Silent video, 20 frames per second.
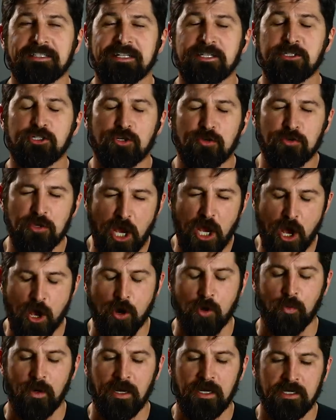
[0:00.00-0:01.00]
Did you
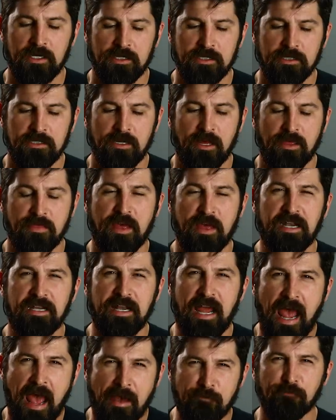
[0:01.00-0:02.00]
know that
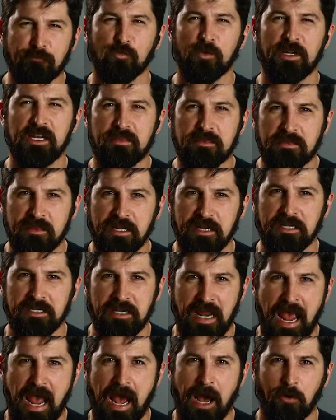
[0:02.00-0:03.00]
everything
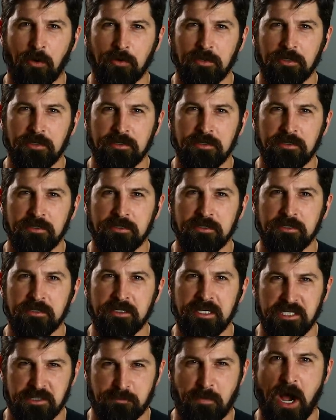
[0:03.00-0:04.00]
now
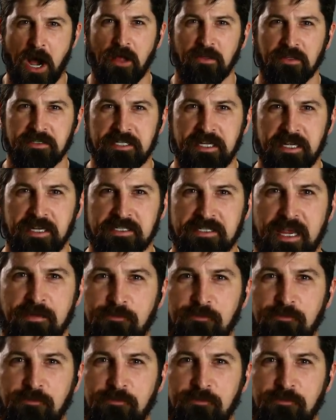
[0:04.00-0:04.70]
is politics.